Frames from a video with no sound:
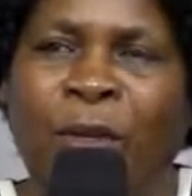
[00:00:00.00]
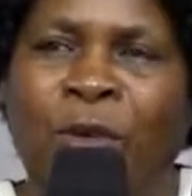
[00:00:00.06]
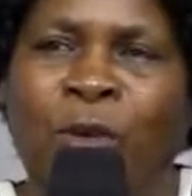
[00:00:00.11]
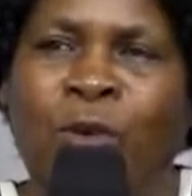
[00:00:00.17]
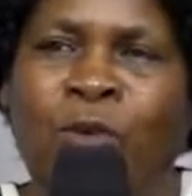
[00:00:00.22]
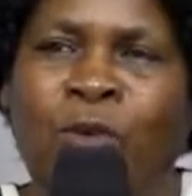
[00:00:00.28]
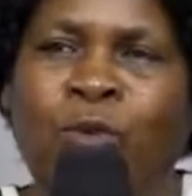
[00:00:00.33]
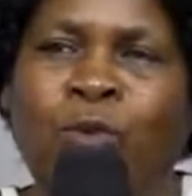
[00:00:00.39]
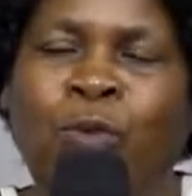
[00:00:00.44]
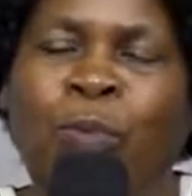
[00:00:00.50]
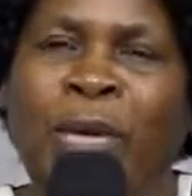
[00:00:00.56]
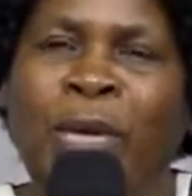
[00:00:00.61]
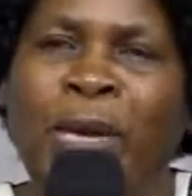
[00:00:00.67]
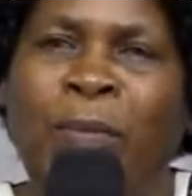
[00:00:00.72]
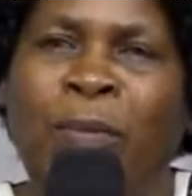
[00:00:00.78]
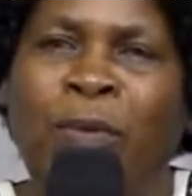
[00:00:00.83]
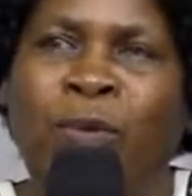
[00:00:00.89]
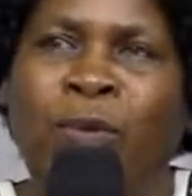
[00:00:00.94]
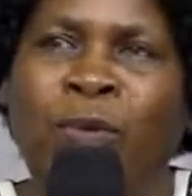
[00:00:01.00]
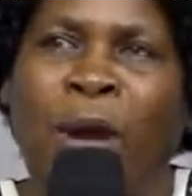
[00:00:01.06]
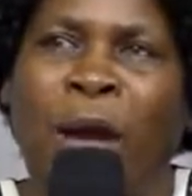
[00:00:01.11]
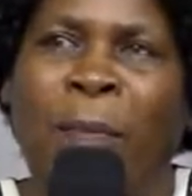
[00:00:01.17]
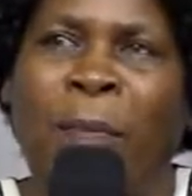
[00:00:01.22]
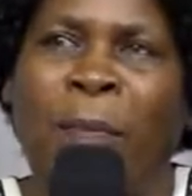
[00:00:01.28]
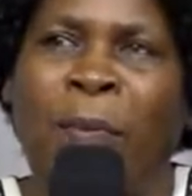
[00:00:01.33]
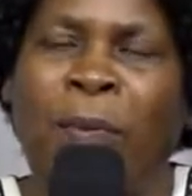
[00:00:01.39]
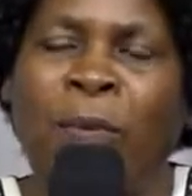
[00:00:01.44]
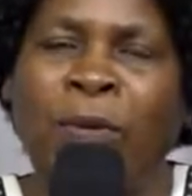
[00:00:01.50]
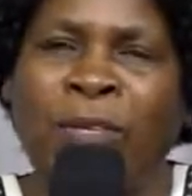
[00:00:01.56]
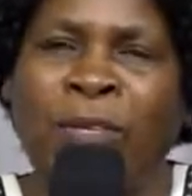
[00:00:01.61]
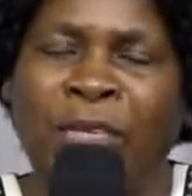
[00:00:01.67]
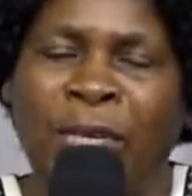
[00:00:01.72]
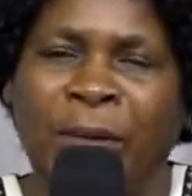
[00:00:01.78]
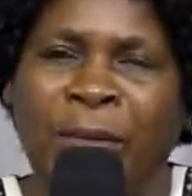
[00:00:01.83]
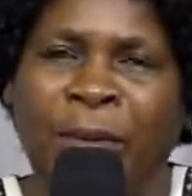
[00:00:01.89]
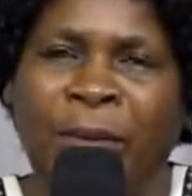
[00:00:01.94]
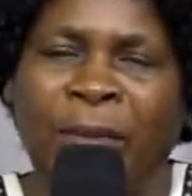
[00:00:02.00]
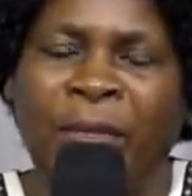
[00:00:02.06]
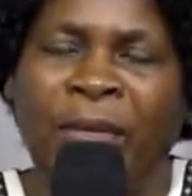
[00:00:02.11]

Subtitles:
You should be able to approach them